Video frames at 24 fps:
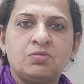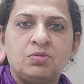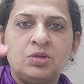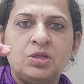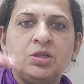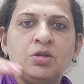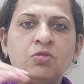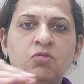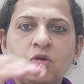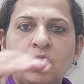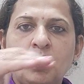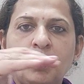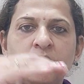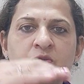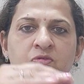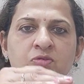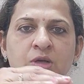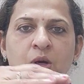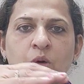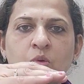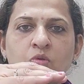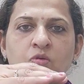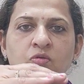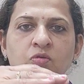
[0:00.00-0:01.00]
in the form of
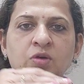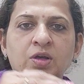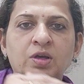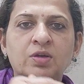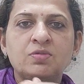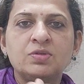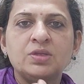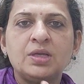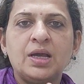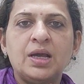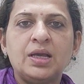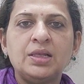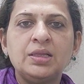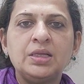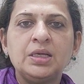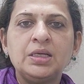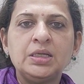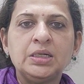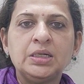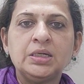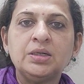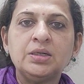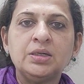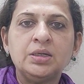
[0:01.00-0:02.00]
sound waves and the
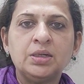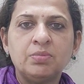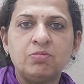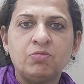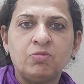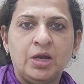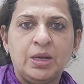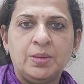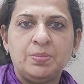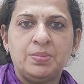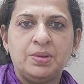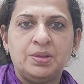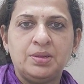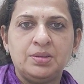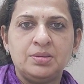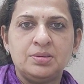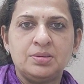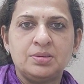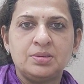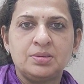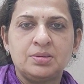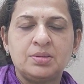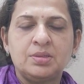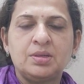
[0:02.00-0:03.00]
eardrum
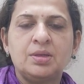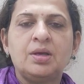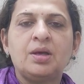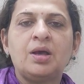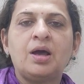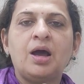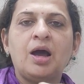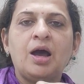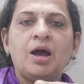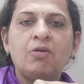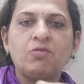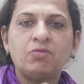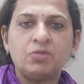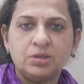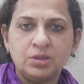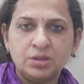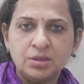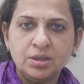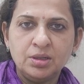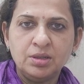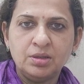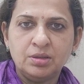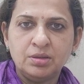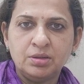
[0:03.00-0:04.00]
vibrates. After
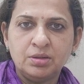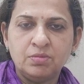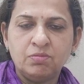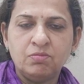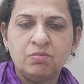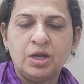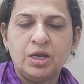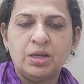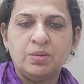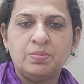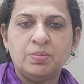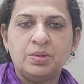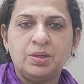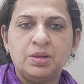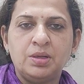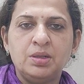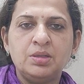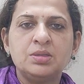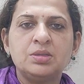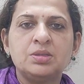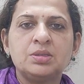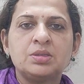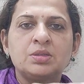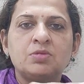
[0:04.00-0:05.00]
the eardrum
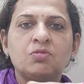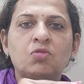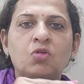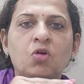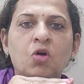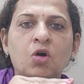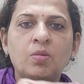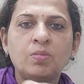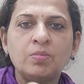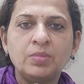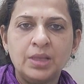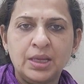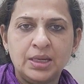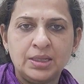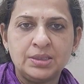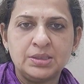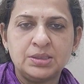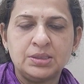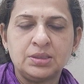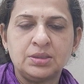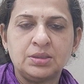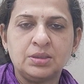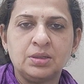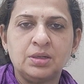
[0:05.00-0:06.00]
vibrates from the
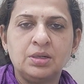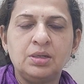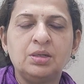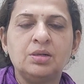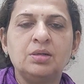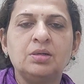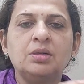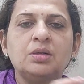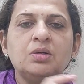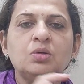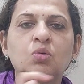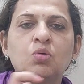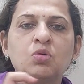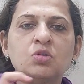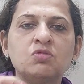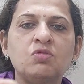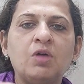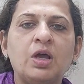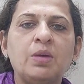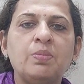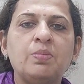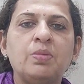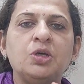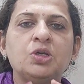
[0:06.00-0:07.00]
external ear, those
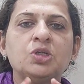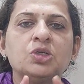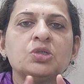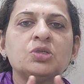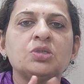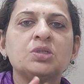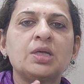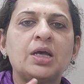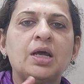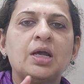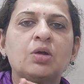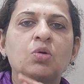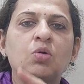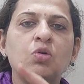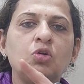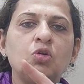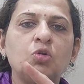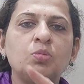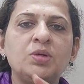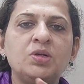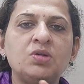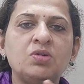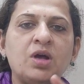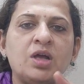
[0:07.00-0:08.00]
vibrations are going
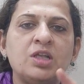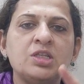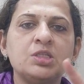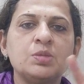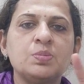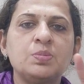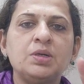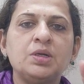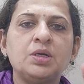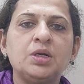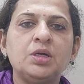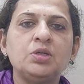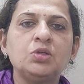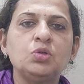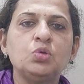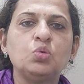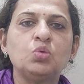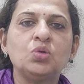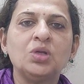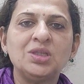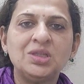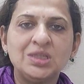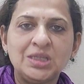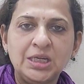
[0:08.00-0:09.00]
to be transmitted
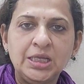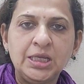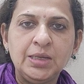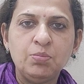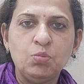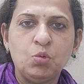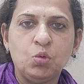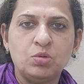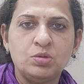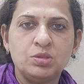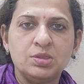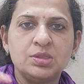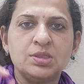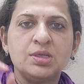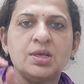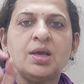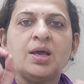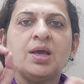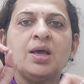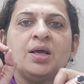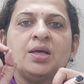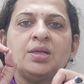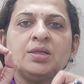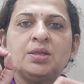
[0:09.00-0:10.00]
through the three bones:
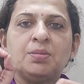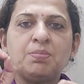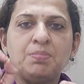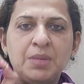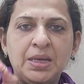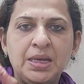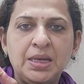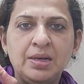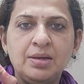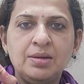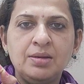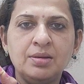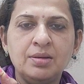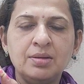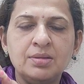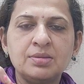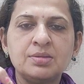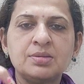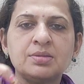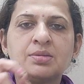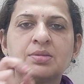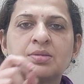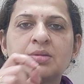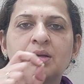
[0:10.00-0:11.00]
the
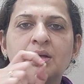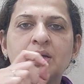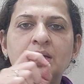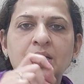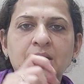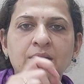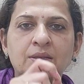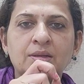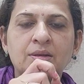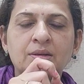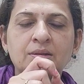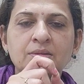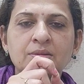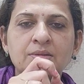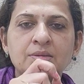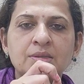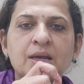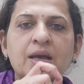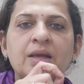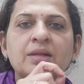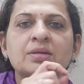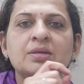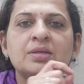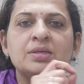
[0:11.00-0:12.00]
malleus, the incus
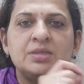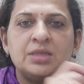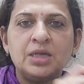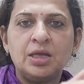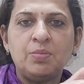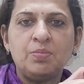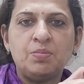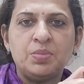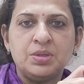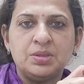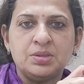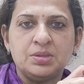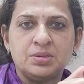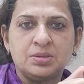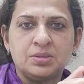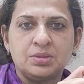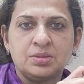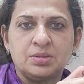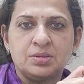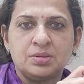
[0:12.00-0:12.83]
and the stapes.